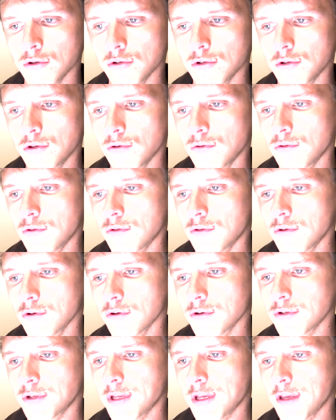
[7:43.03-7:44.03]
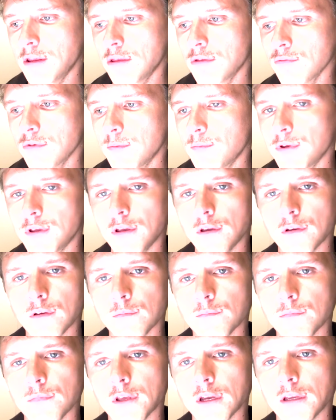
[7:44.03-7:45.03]
To Thursday, 3
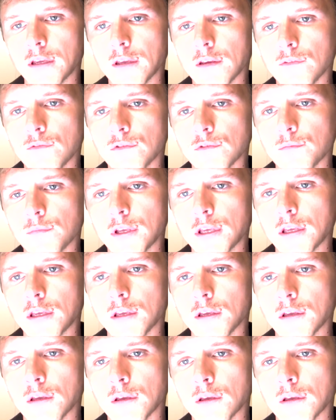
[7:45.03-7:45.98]
p.m. That gives me